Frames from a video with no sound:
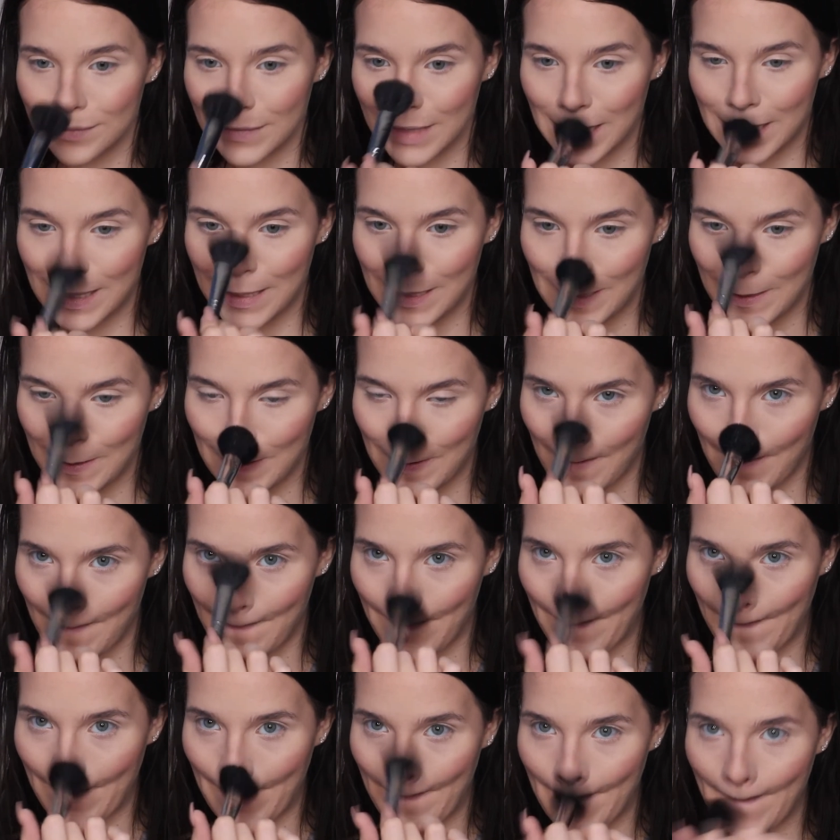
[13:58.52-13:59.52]
A little
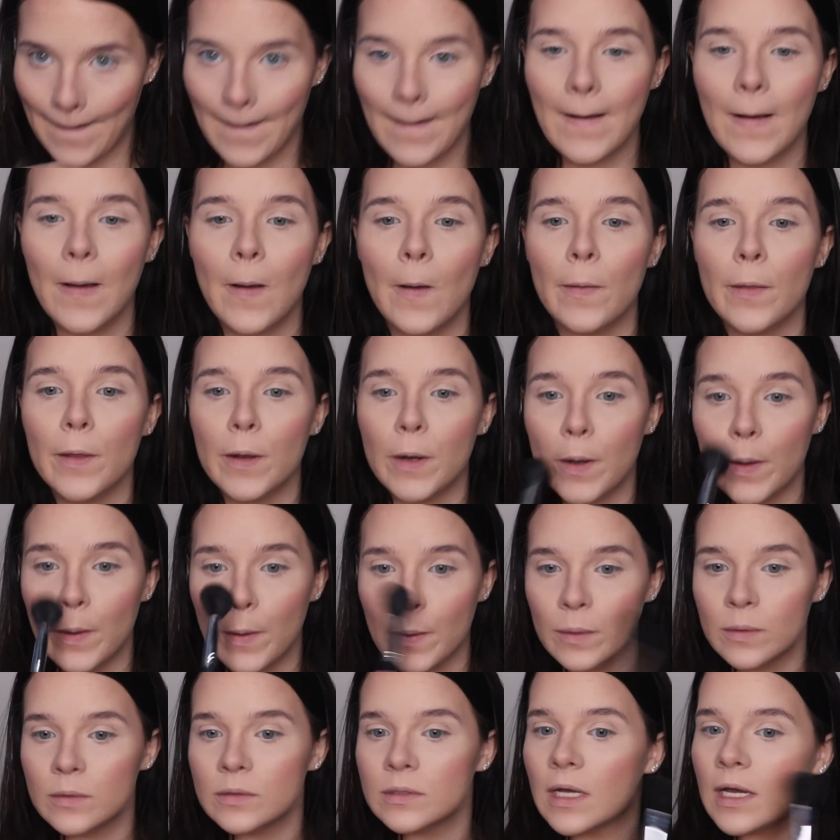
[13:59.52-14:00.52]
on the
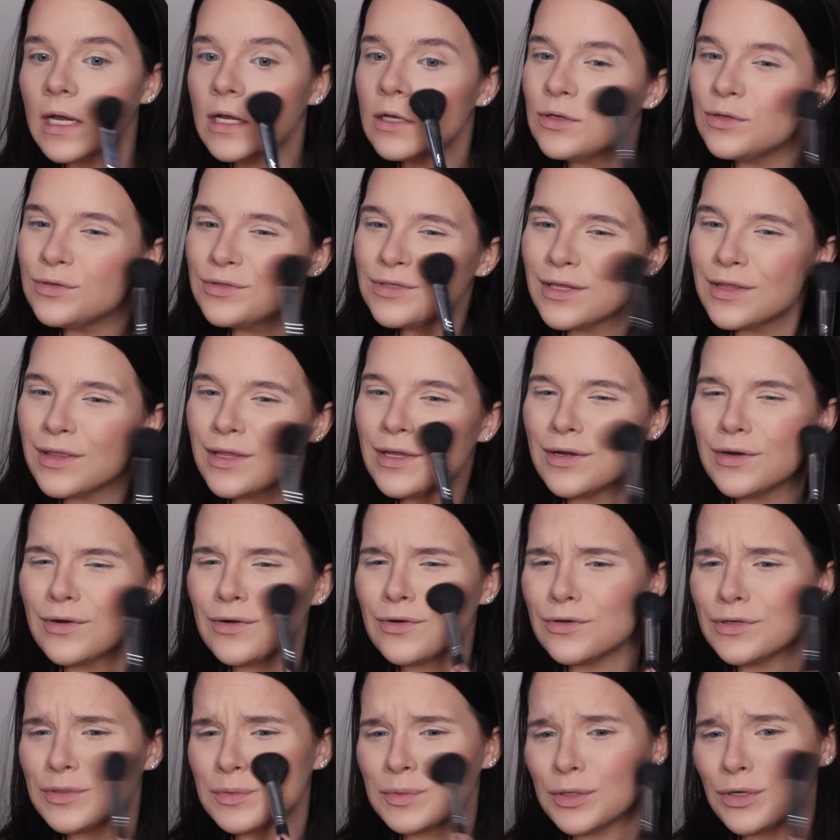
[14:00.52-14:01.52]
nose. I used to think
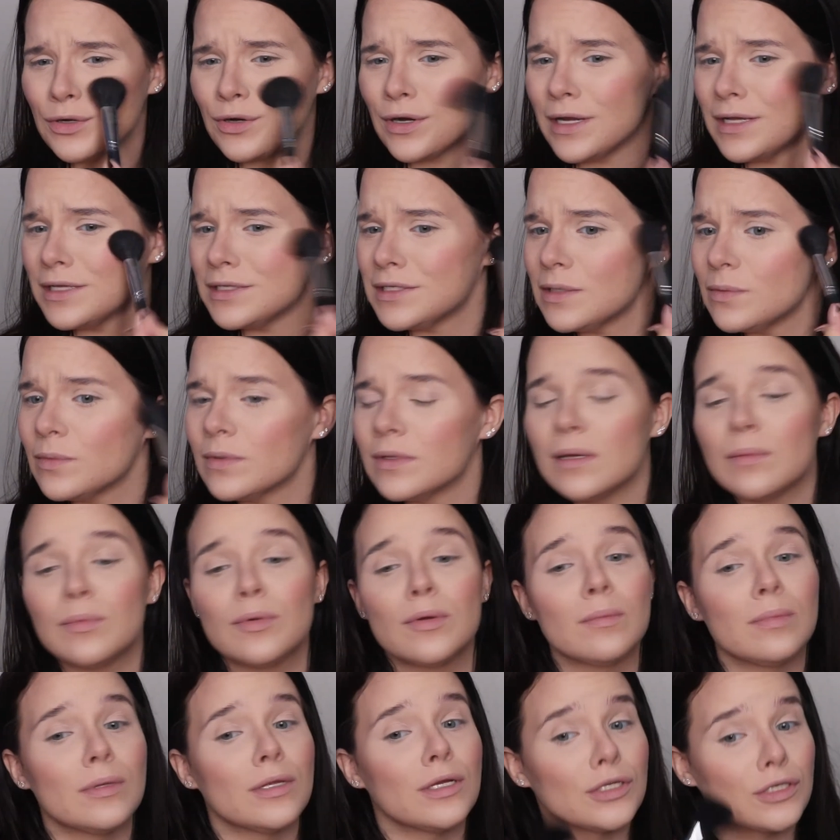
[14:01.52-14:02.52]
girls were crazy when they
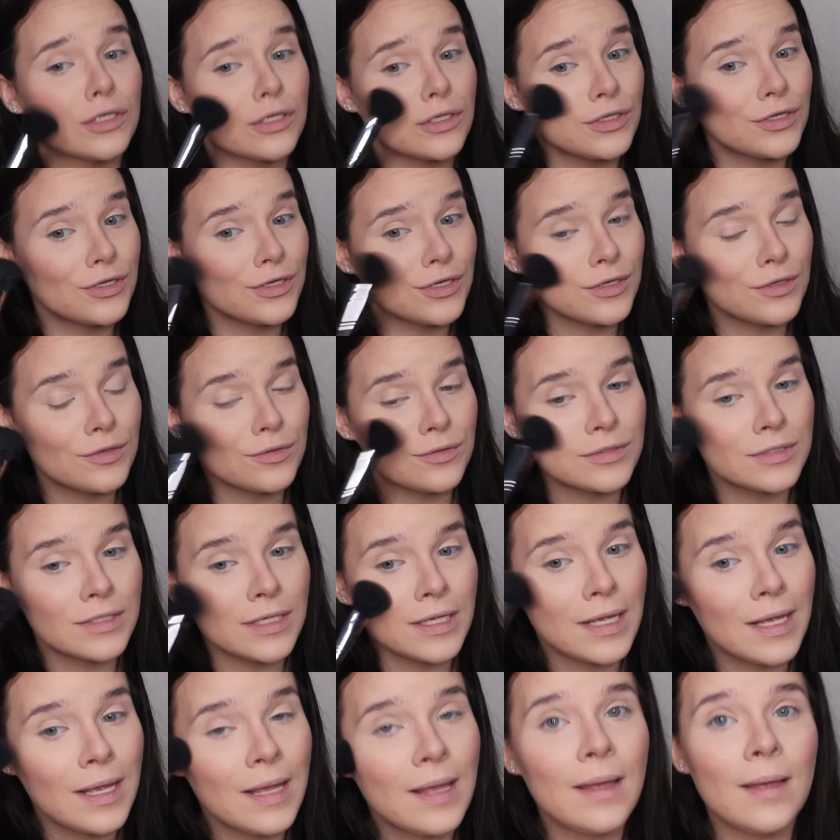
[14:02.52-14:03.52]
put blush on their nose,
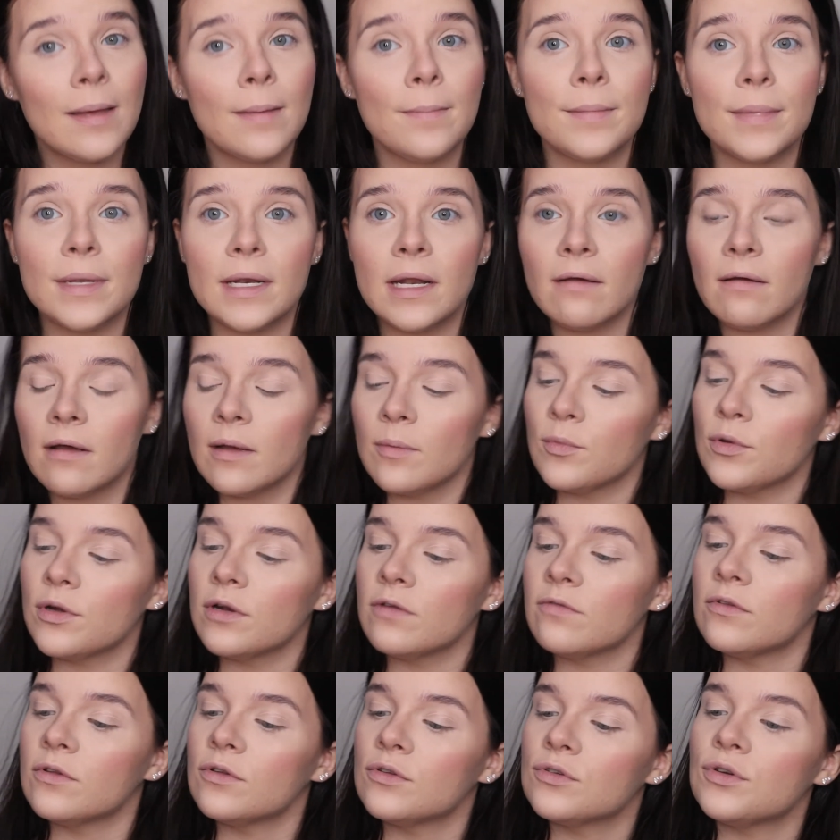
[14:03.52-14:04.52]
but now I'm one of those